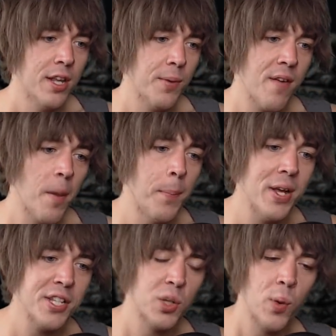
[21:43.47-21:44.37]
Then we have
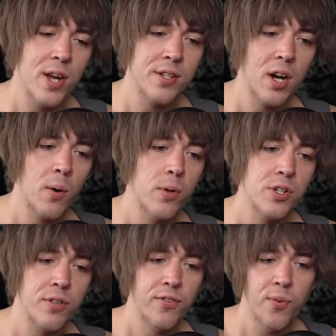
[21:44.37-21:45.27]
Abyss Quasar,
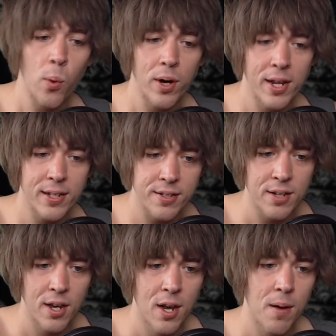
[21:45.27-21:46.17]
which is a 4-hit